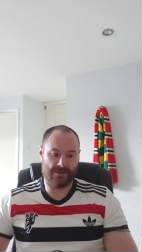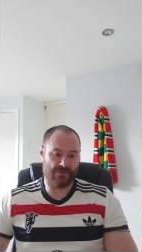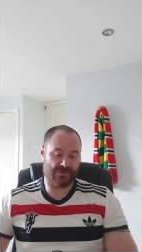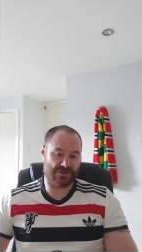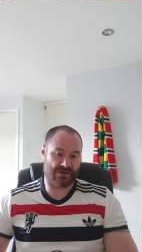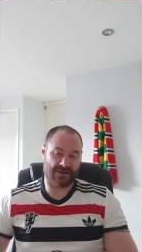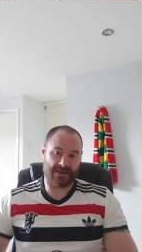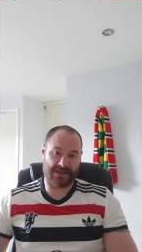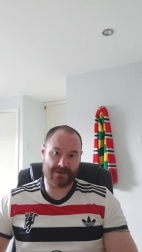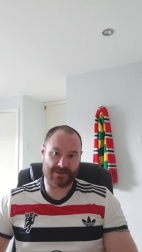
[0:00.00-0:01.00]
was jogging
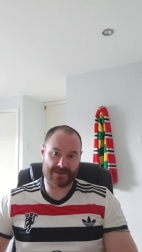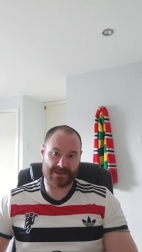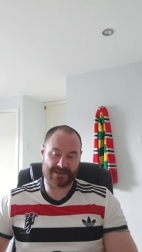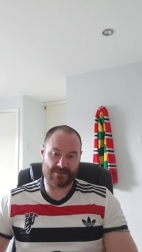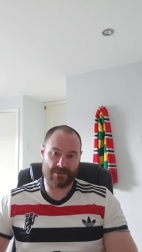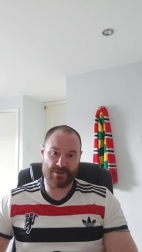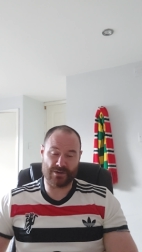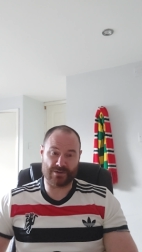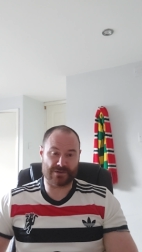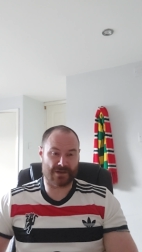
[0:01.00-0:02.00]
like it was a
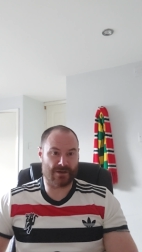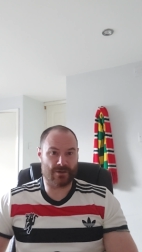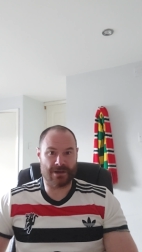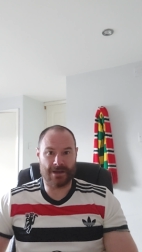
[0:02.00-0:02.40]
testimonial. So,